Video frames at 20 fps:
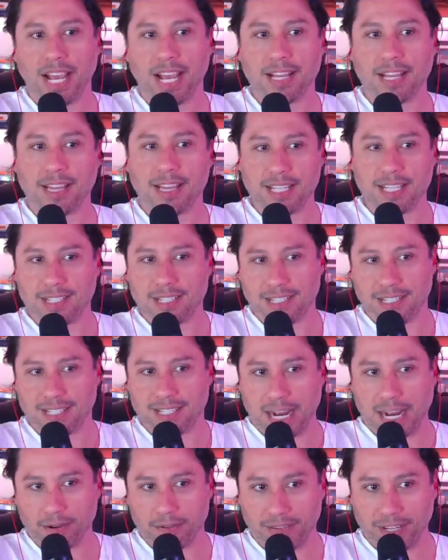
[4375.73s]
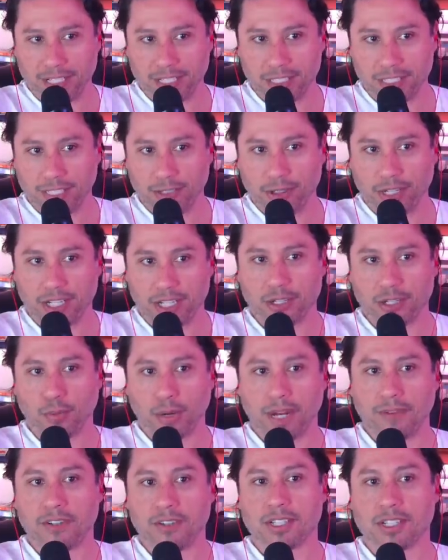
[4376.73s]
And this is how eventually you get your
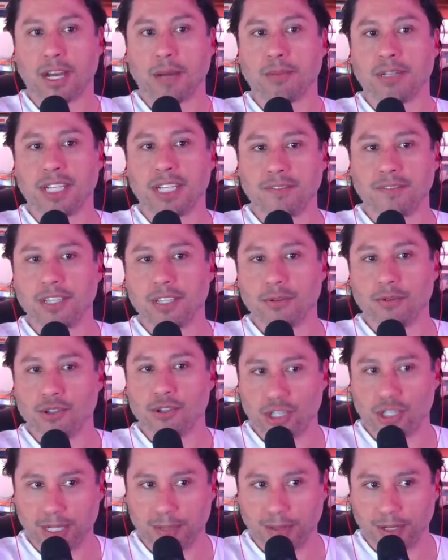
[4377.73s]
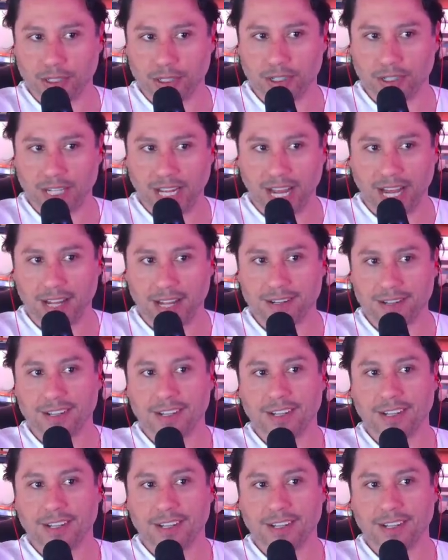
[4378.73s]
wife to stop giving you shit about your dad.